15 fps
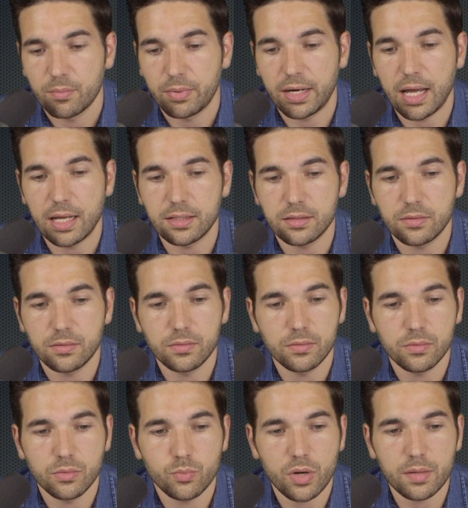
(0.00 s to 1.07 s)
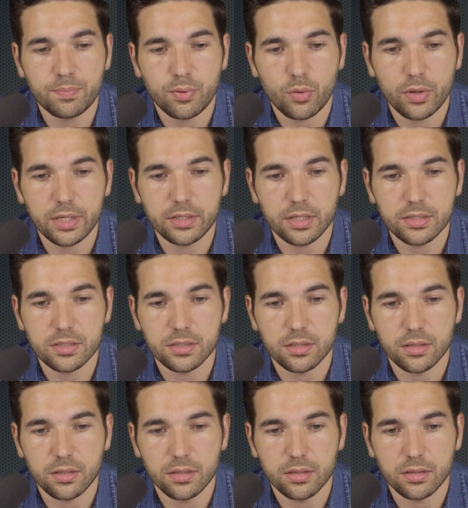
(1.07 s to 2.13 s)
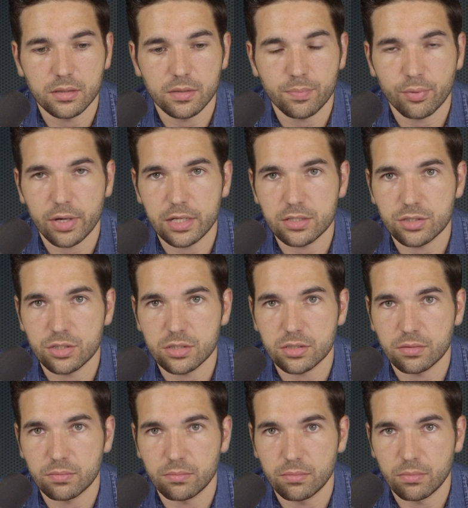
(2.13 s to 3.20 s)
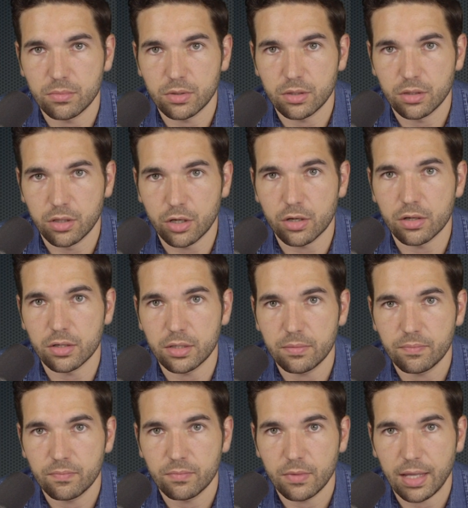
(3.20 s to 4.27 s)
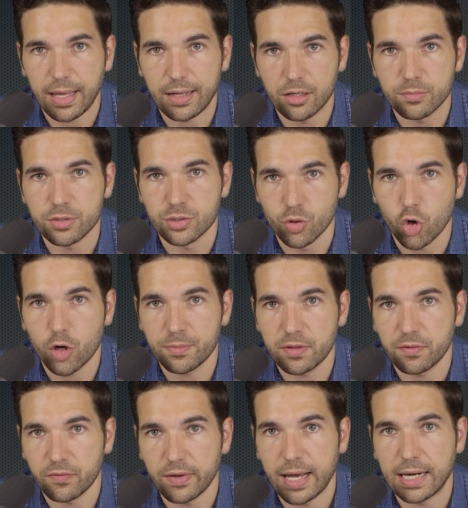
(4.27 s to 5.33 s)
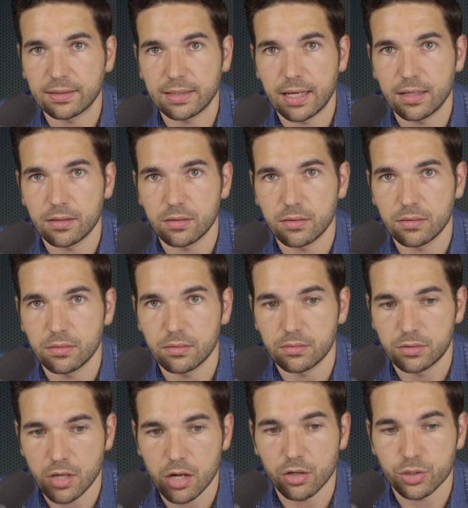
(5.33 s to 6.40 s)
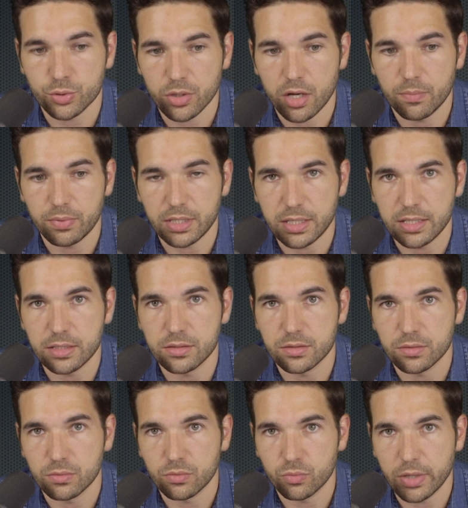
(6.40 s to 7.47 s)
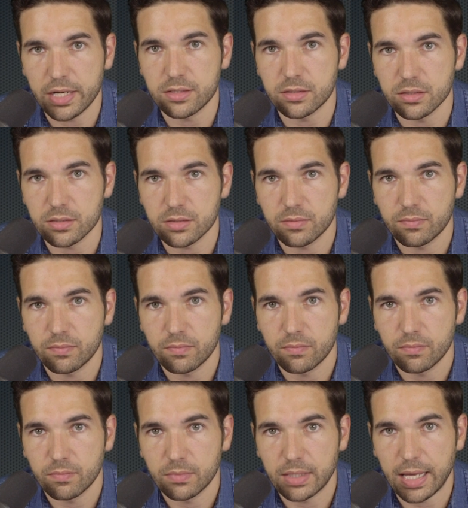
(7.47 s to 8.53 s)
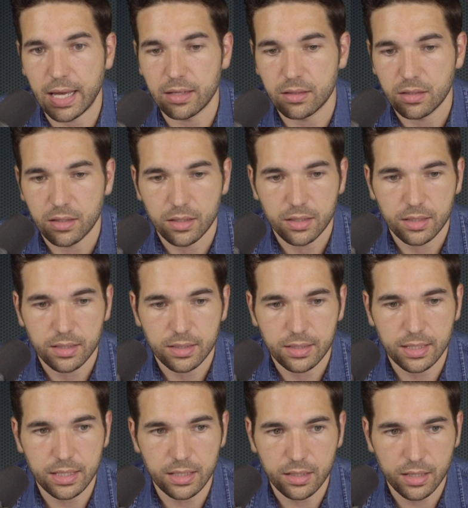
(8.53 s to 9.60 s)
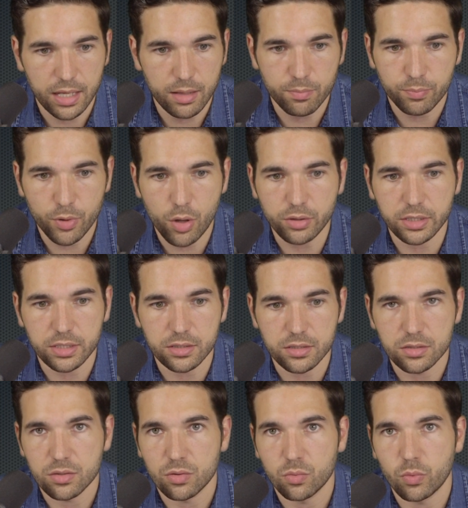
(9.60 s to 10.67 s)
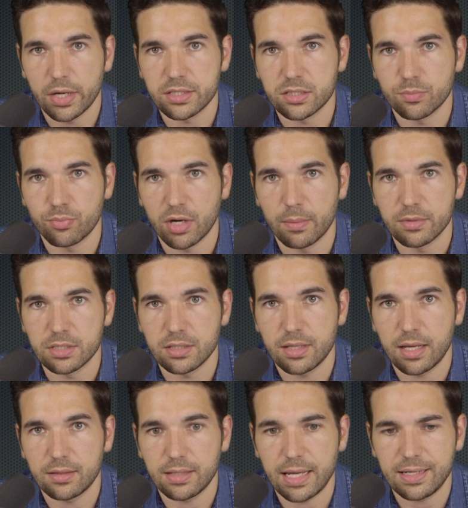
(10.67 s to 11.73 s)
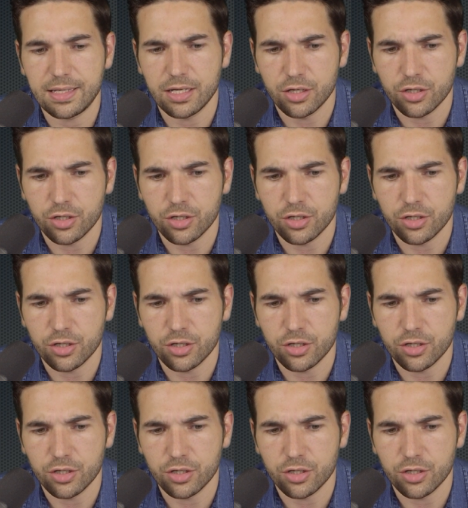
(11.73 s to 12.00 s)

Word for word: but at what point does the press just learn and absorb the fact that Donald Trump is racist? that he emboldens white supremacy, that, that he